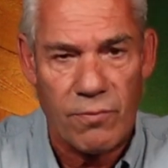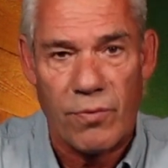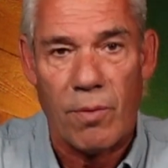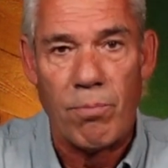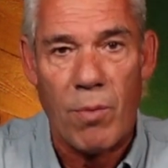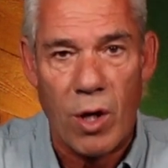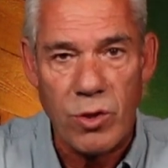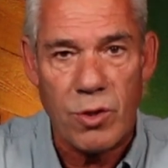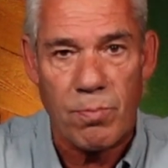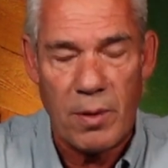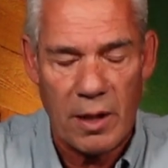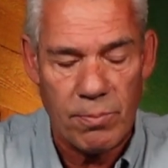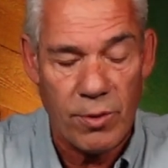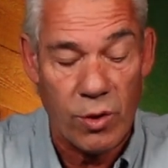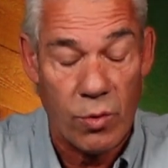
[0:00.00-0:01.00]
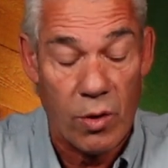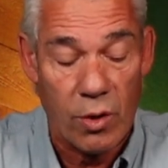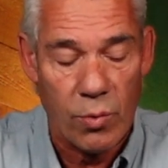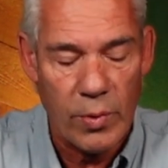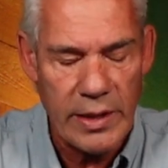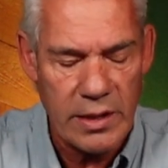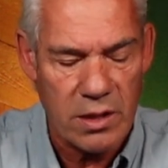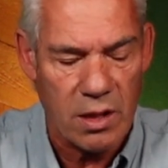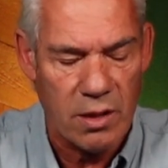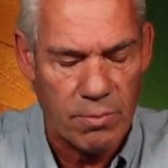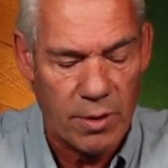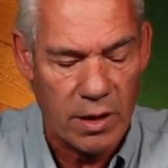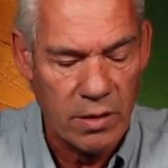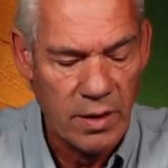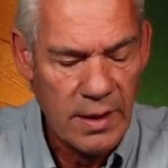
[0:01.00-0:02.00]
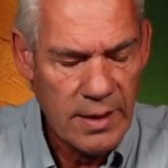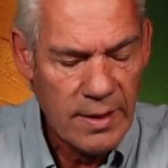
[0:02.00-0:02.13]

from most people who are reasonable.